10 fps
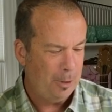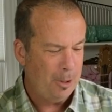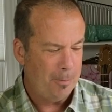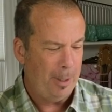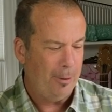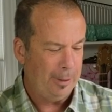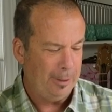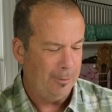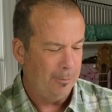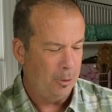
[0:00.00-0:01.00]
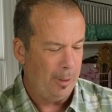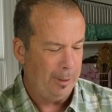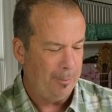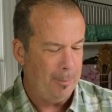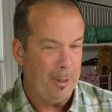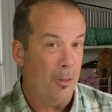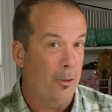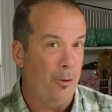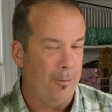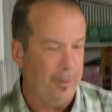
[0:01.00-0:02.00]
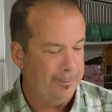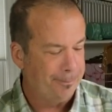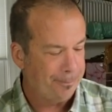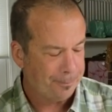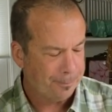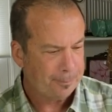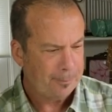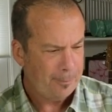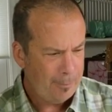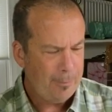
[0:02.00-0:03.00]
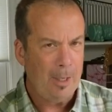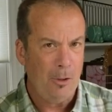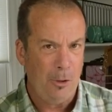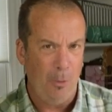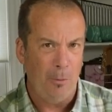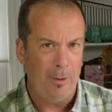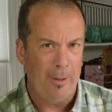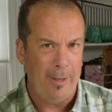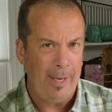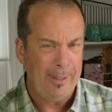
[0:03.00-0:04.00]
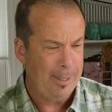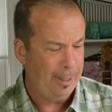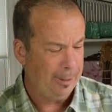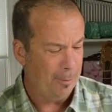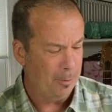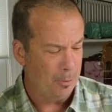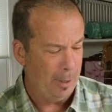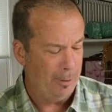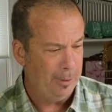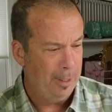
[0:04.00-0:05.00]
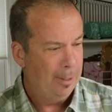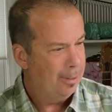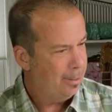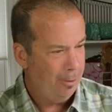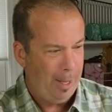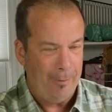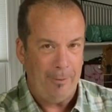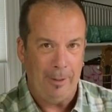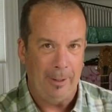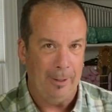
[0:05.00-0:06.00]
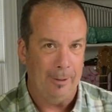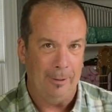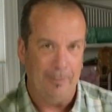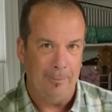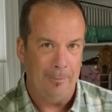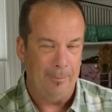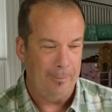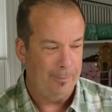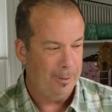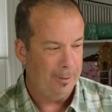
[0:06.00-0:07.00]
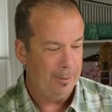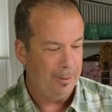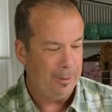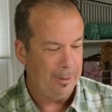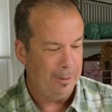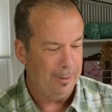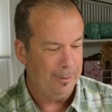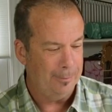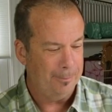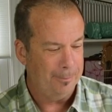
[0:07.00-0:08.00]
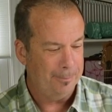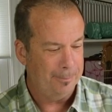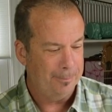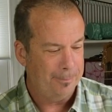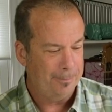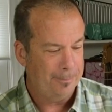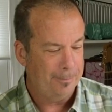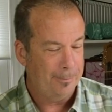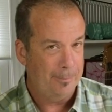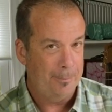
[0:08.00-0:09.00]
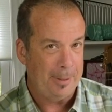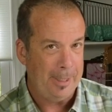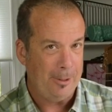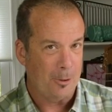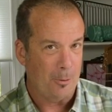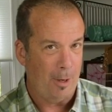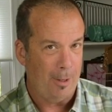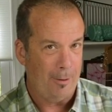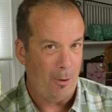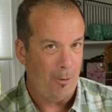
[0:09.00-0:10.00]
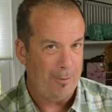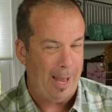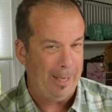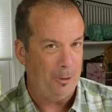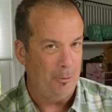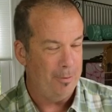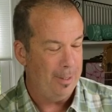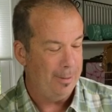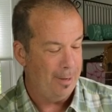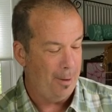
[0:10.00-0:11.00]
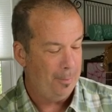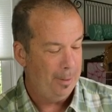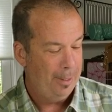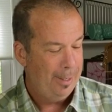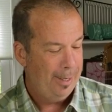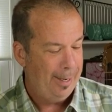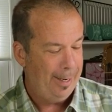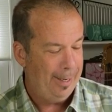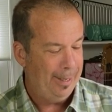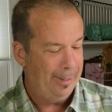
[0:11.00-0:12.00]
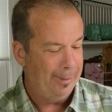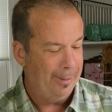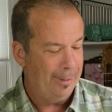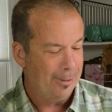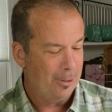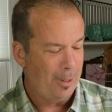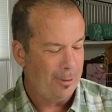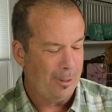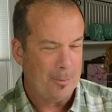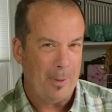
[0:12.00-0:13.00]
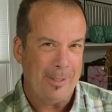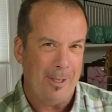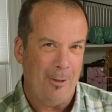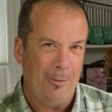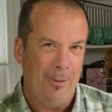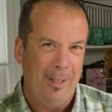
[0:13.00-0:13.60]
we just barely drank maybe a third of it. So the next night comes around, still have the uh, the uh, petite sirah all vacuumed up, and uh, so I thought to myself,